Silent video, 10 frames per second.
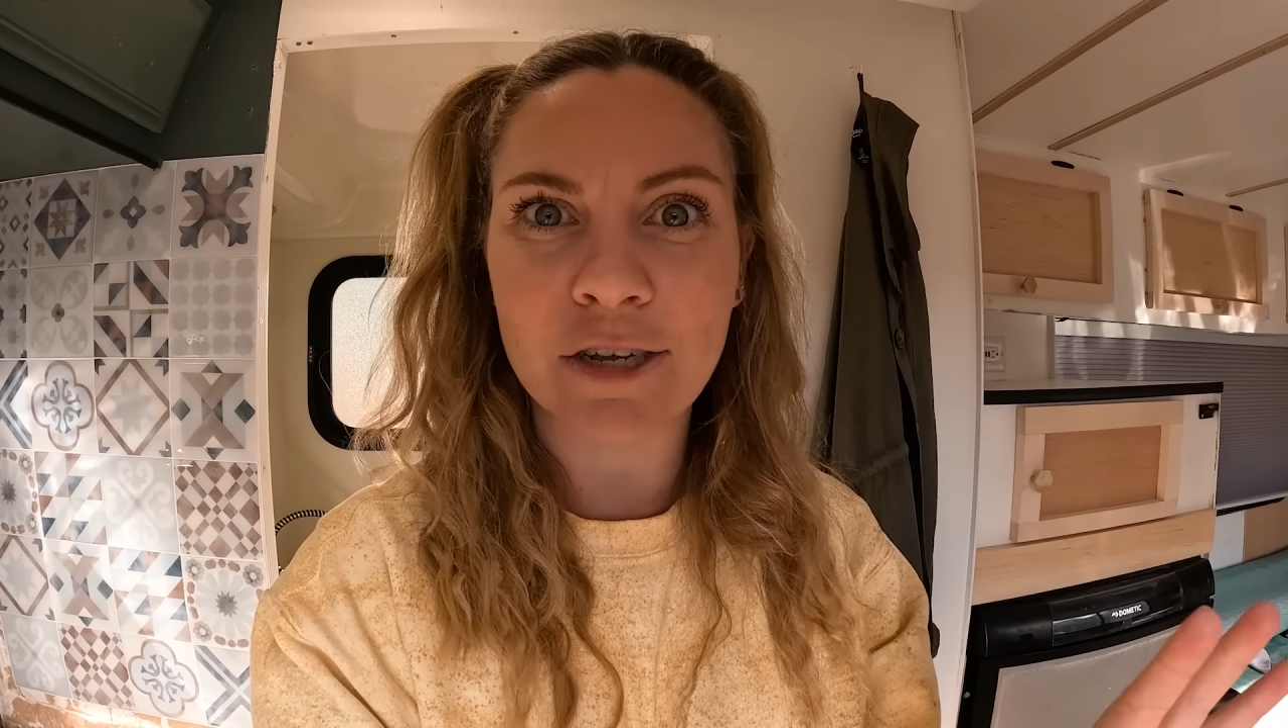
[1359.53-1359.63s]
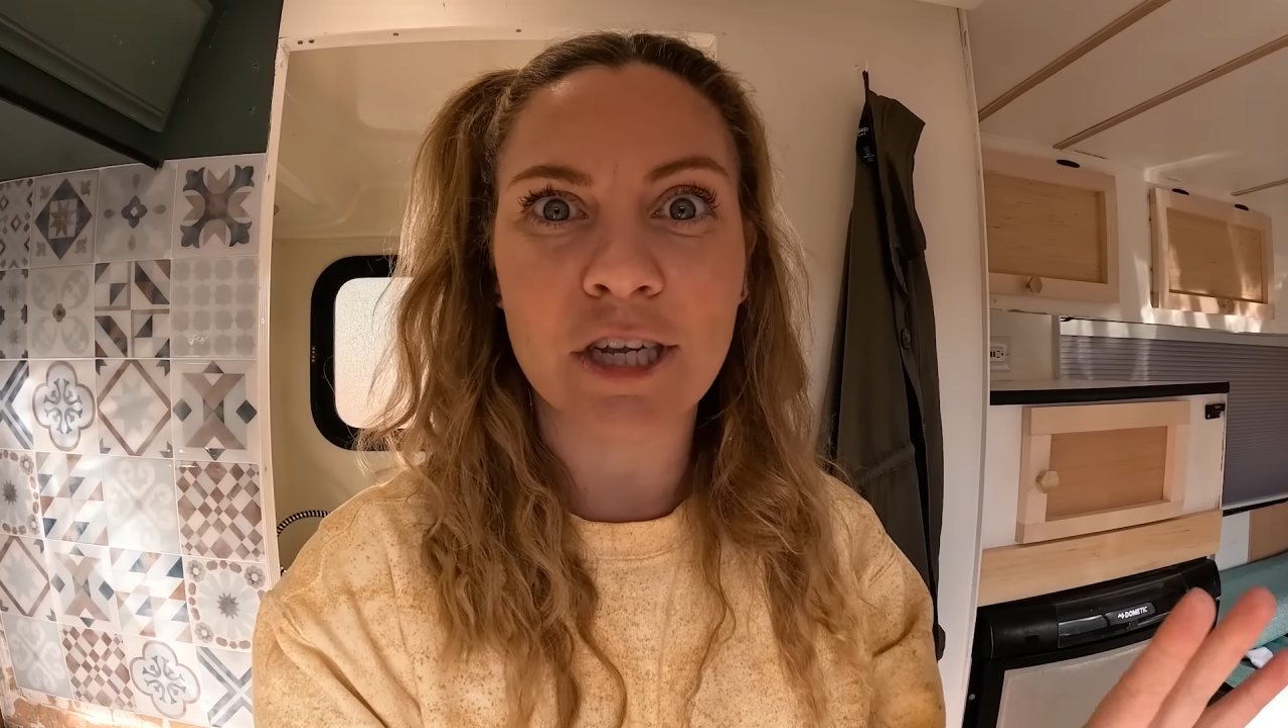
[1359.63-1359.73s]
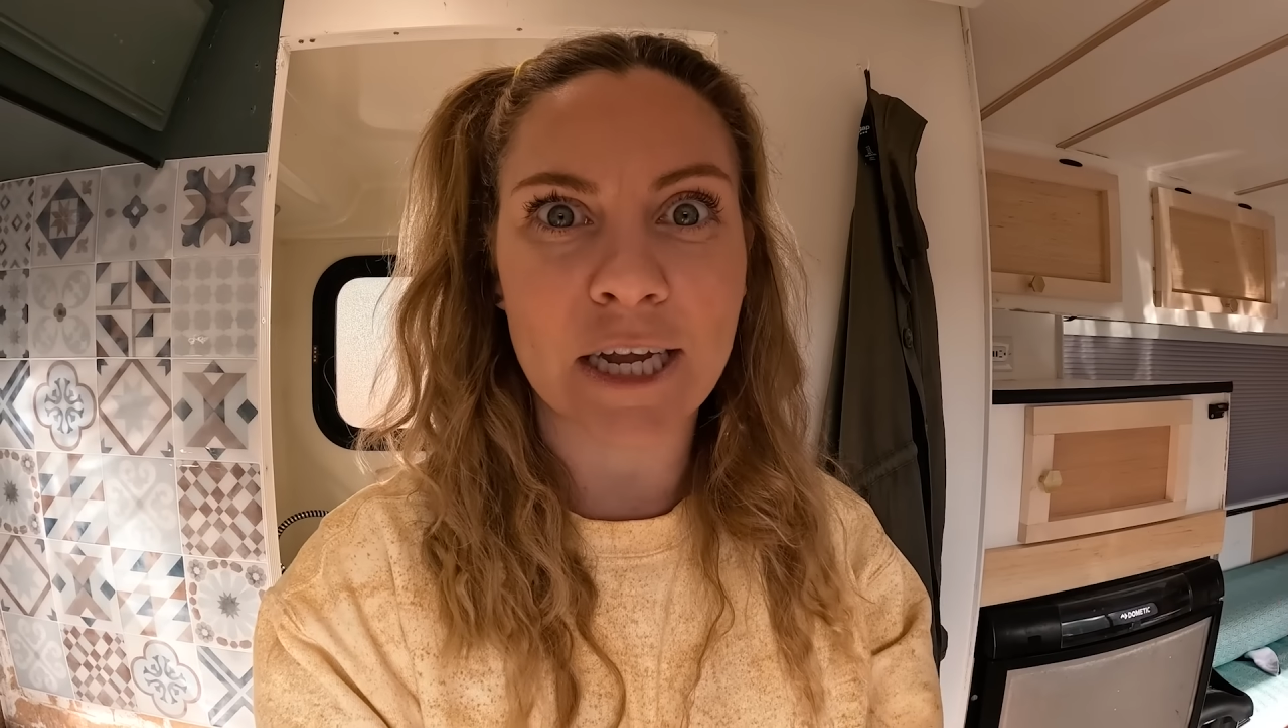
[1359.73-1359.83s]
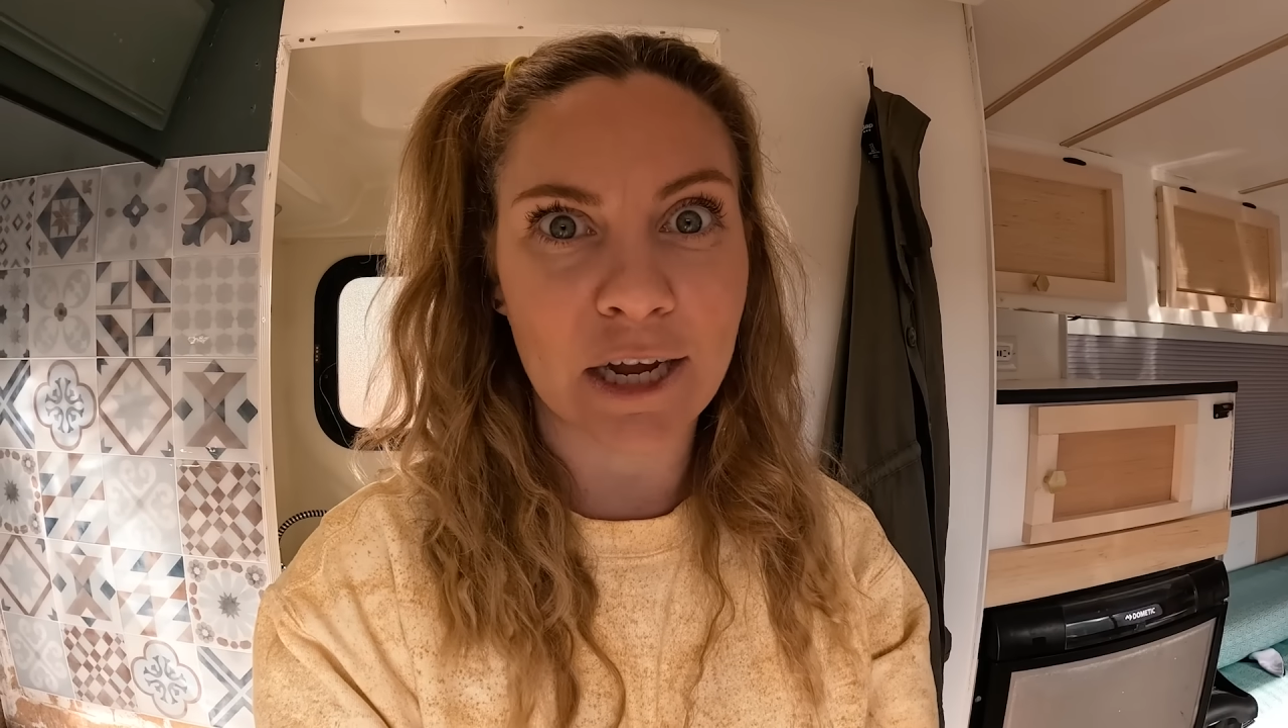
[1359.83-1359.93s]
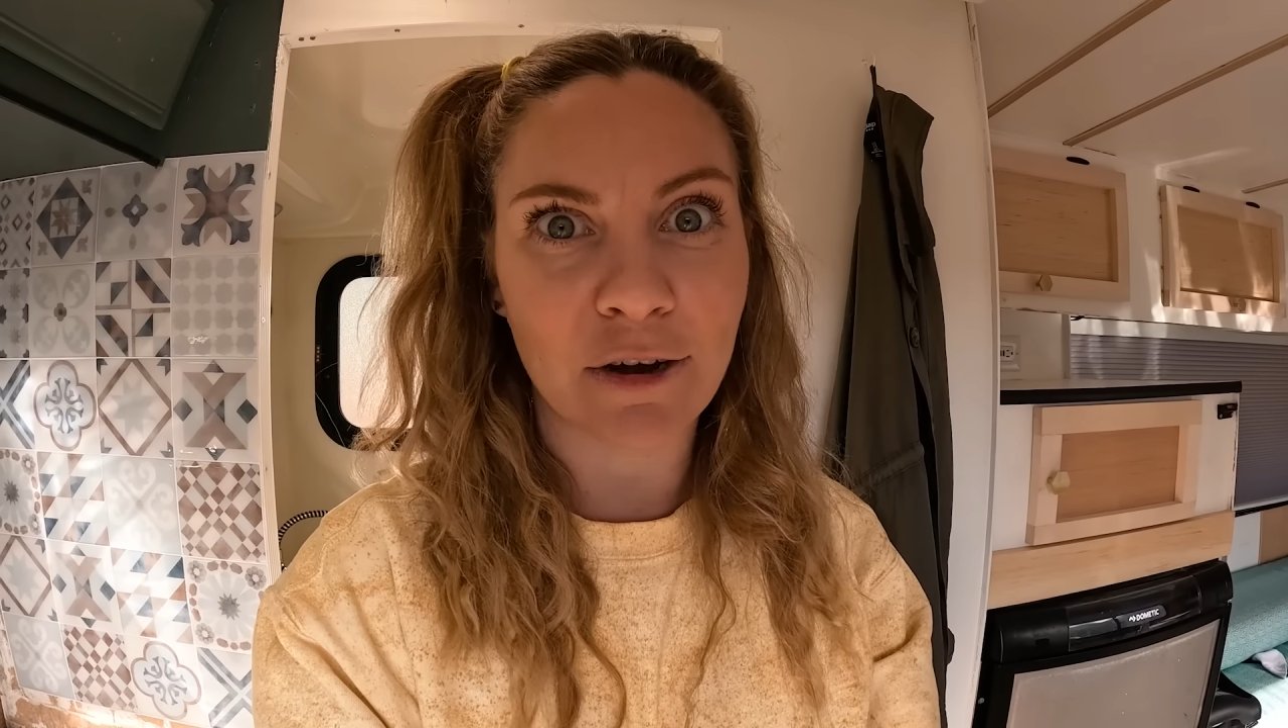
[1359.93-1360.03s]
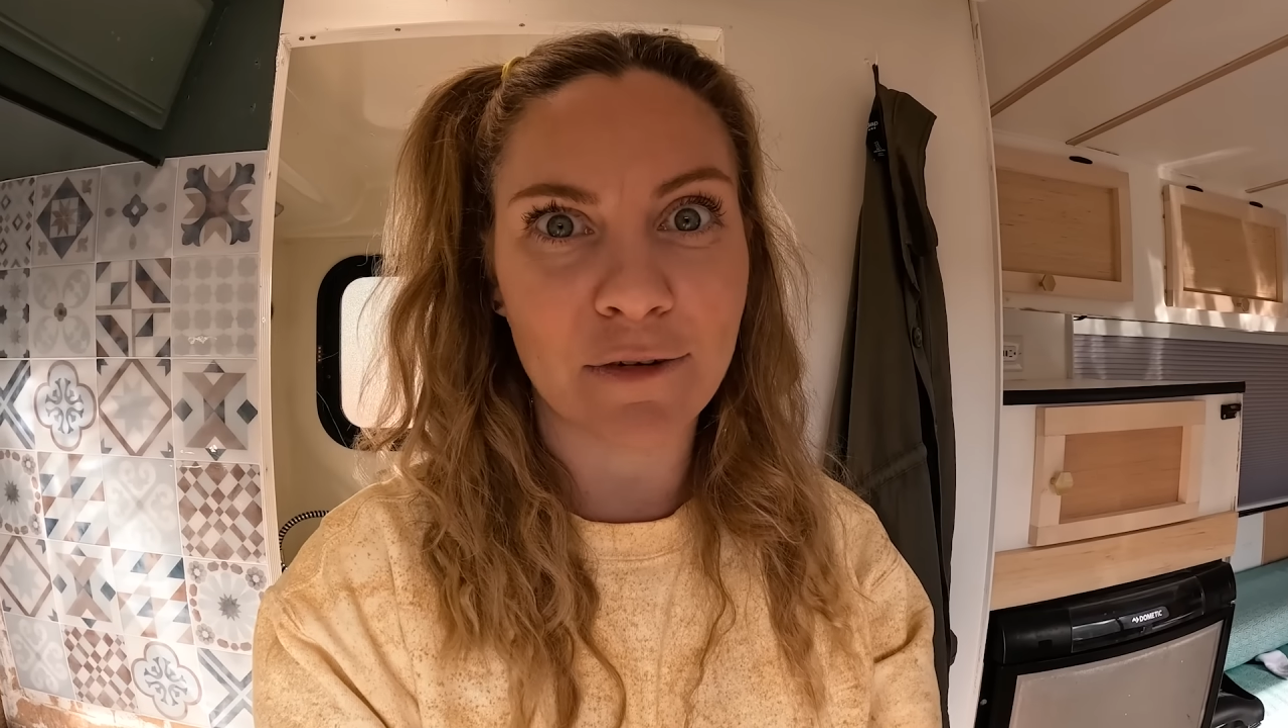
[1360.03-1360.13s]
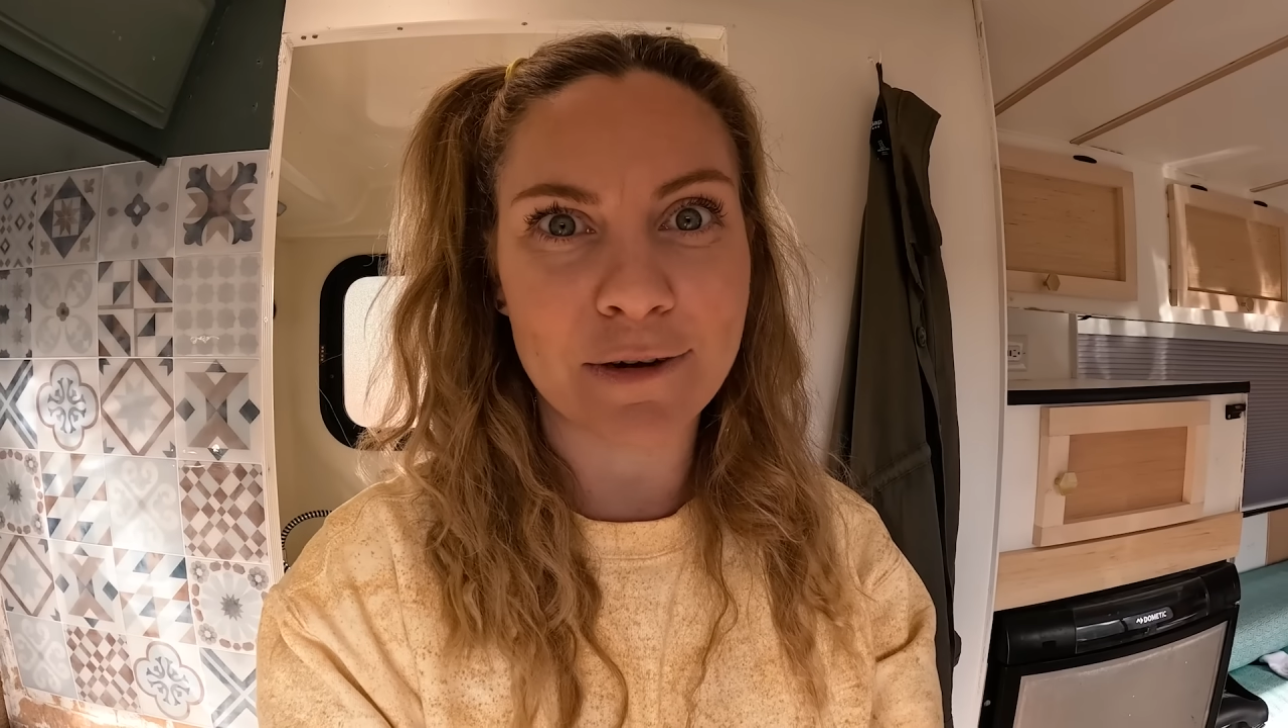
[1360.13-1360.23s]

She's taking care of